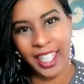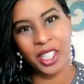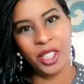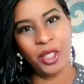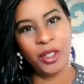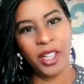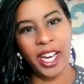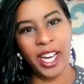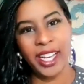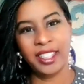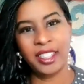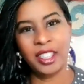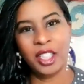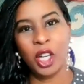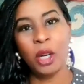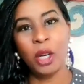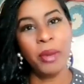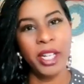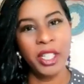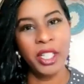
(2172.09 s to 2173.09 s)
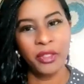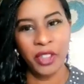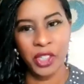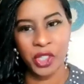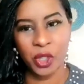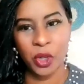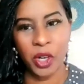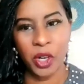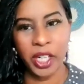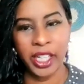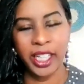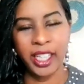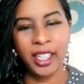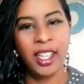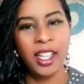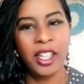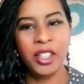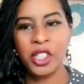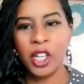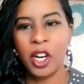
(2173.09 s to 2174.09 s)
Thank you guys so much for joining.